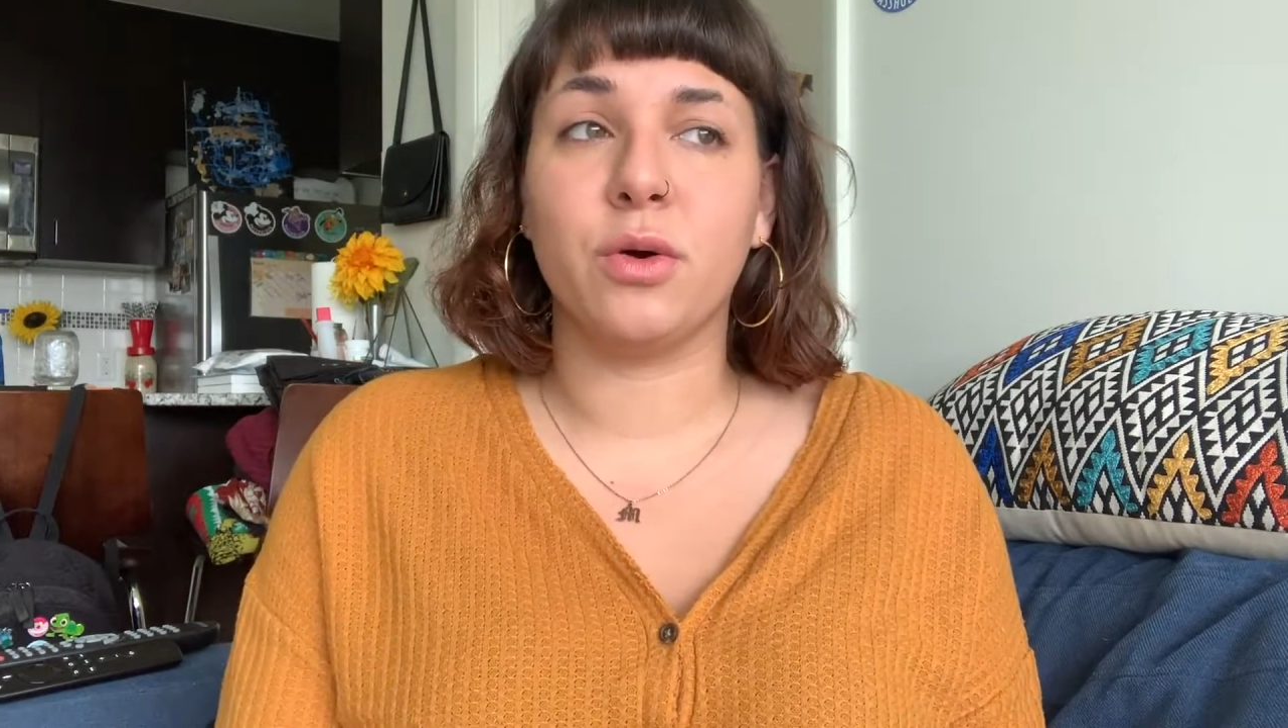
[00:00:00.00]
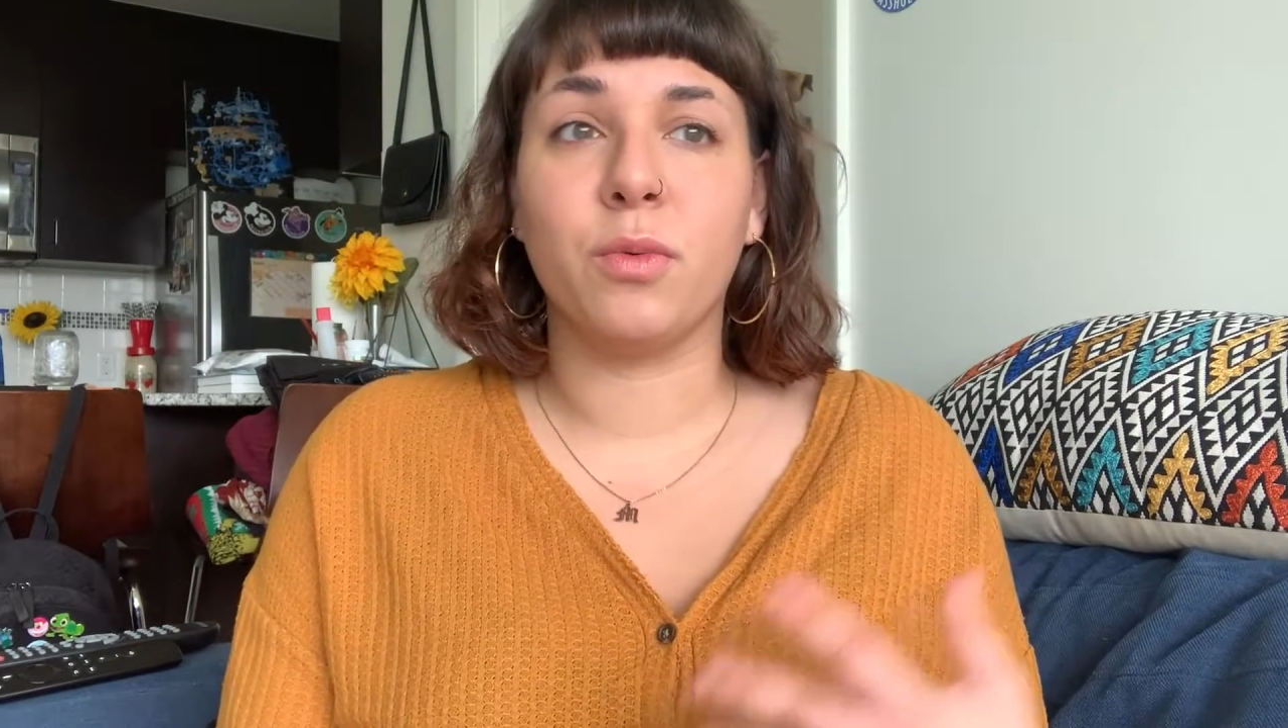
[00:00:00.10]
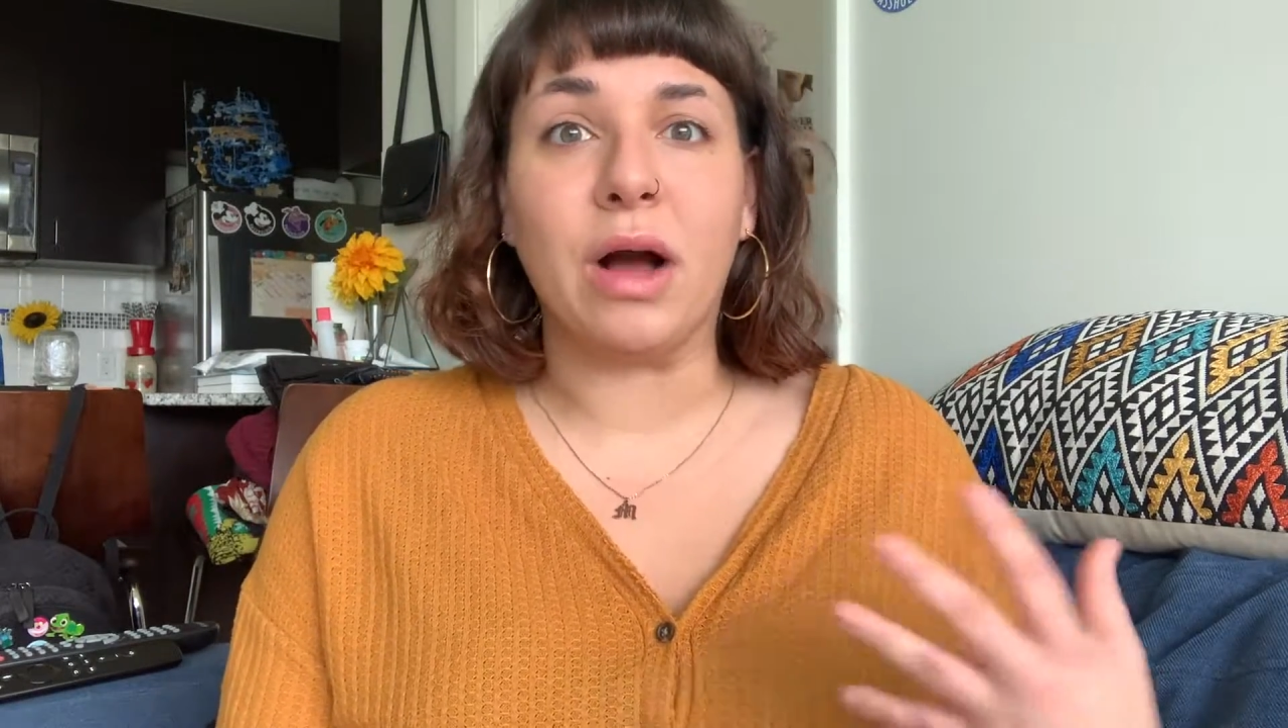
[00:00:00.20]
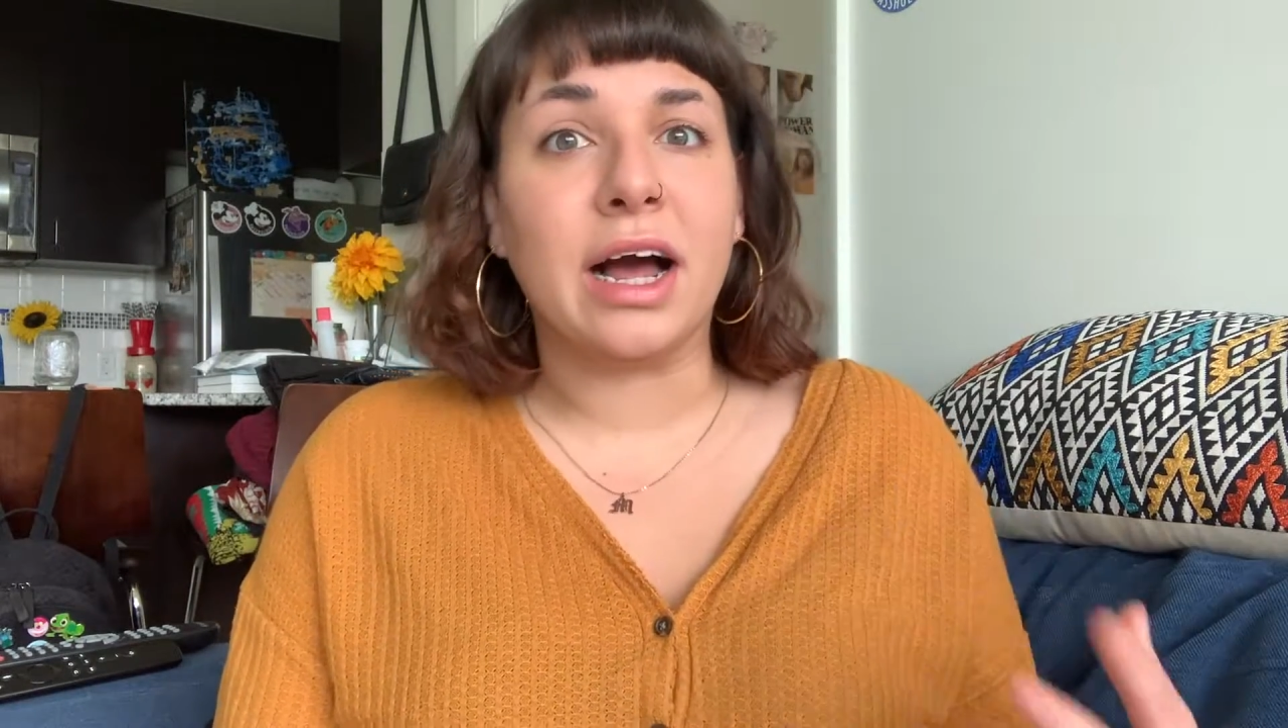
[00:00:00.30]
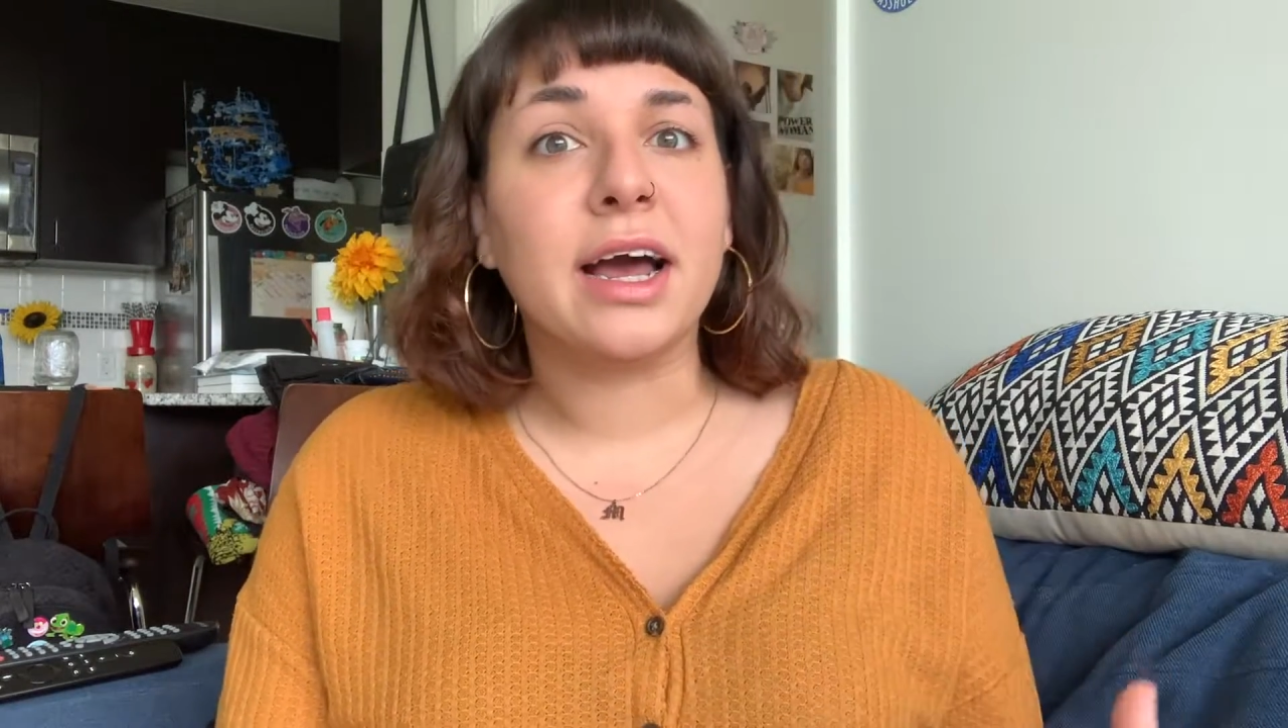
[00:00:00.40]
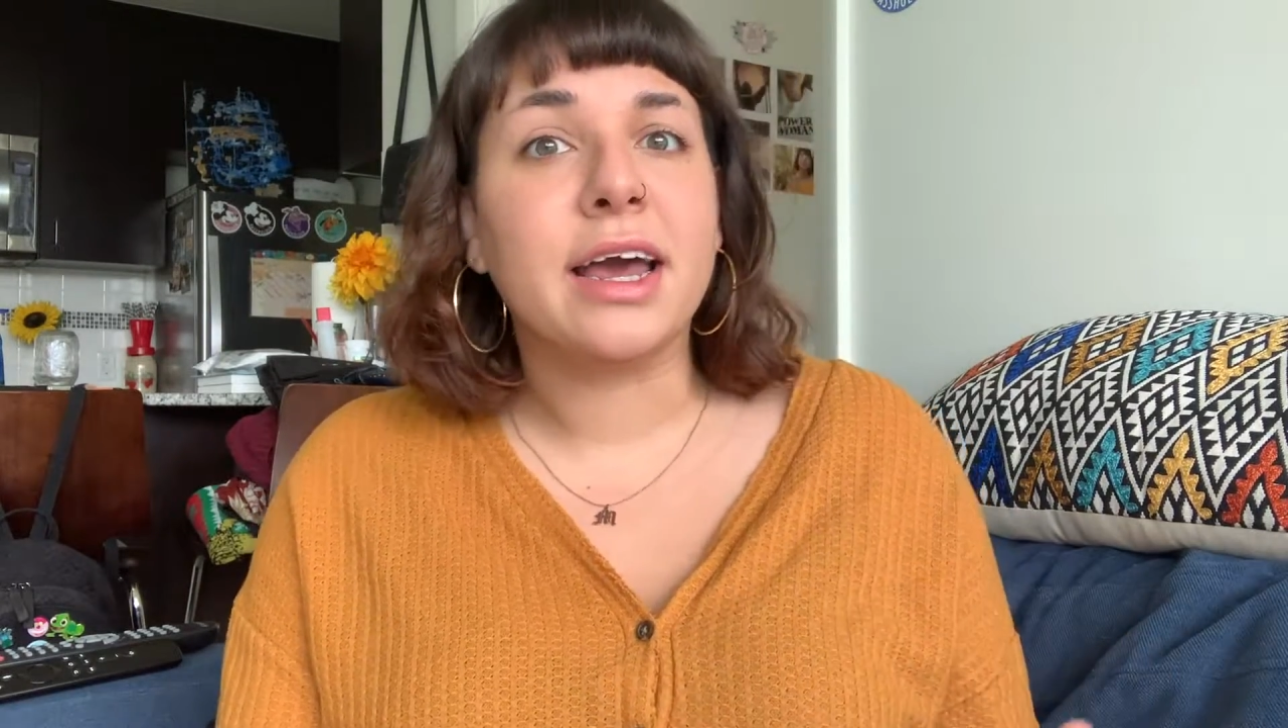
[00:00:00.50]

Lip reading: why I